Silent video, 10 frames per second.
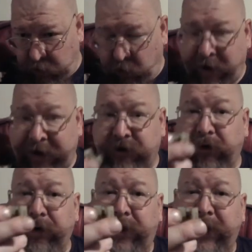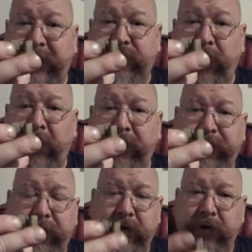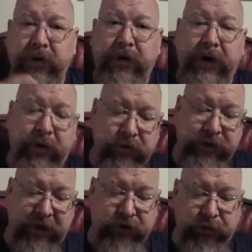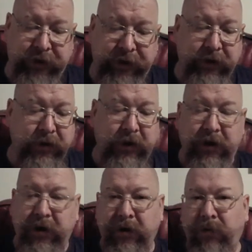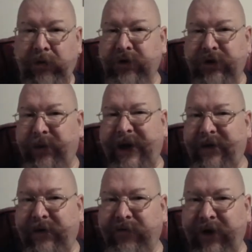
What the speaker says: when I took the connector off, it wasn't doing anything